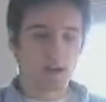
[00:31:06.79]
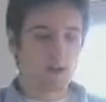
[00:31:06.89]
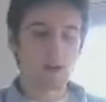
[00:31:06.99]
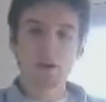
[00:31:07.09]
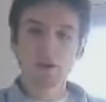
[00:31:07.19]
You're
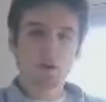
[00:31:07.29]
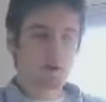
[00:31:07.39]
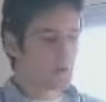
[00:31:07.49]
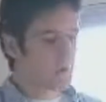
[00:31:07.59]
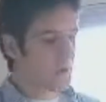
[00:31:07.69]
going to
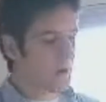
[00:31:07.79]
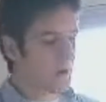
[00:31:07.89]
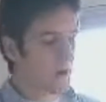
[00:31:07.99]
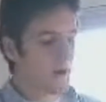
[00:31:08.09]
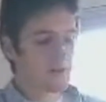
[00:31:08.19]
glue
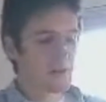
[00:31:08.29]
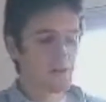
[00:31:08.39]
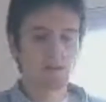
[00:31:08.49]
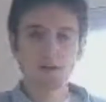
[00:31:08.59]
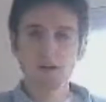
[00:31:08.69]
all on the
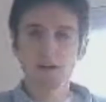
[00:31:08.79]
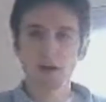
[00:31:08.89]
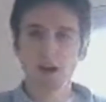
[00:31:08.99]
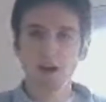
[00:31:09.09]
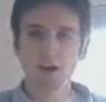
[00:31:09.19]
other side of the
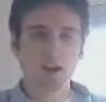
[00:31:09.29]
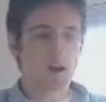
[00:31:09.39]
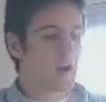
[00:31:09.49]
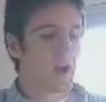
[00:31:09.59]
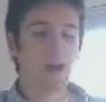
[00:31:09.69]
card,
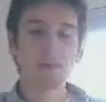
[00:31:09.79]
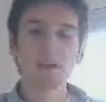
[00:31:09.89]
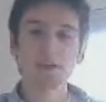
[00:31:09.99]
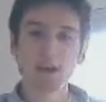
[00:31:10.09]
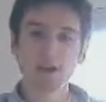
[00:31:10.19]
and then
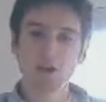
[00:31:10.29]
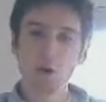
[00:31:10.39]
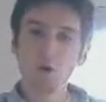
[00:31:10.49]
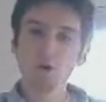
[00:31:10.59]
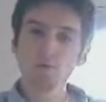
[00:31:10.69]
take an
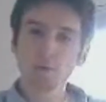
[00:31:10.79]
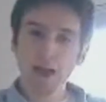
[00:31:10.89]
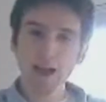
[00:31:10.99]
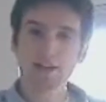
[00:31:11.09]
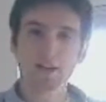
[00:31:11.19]
old
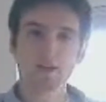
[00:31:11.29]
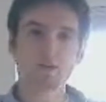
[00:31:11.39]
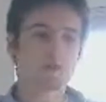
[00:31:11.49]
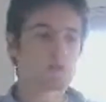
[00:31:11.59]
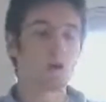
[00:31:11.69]
black
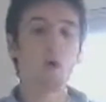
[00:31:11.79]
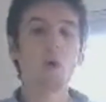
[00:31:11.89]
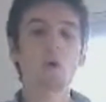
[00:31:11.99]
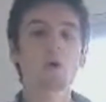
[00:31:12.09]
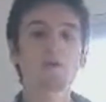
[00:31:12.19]
t-shirt,
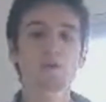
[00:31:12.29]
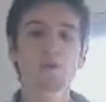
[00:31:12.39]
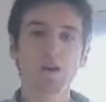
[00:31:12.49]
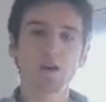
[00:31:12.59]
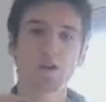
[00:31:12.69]
or if you
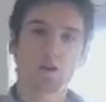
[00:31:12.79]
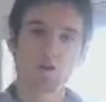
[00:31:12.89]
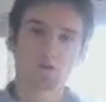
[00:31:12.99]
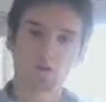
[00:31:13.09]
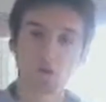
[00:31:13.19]
want to go
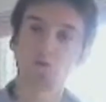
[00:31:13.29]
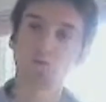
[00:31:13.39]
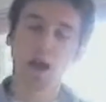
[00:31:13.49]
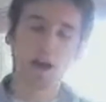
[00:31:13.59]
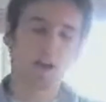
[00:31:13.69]
true
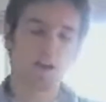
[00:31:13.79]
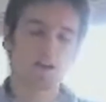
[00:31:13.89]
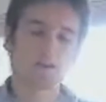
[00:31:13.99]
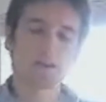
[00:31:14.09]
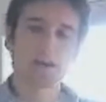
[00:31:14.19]
black
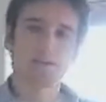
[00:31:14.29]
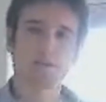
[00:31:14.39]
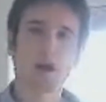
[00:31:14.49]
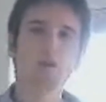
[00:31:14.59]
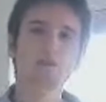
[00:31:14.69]
art, get
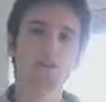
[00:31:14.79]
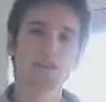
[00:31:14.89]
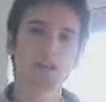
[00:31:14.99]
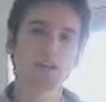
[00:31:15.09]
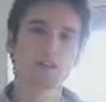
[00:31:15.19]

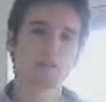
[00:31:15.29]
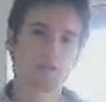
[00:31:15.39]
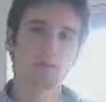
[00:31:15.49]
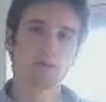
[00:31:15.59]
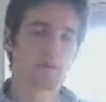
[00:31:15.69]
velveteen
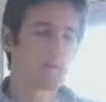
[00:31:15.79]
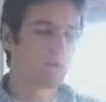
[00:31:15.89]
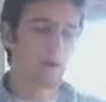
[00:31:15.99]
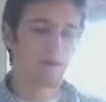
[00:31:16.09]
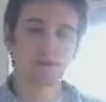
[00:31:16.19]
from a local
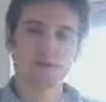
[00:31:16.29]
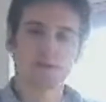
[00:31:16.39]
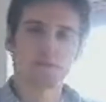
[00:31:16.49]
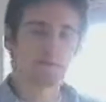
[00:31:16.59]
fabric store.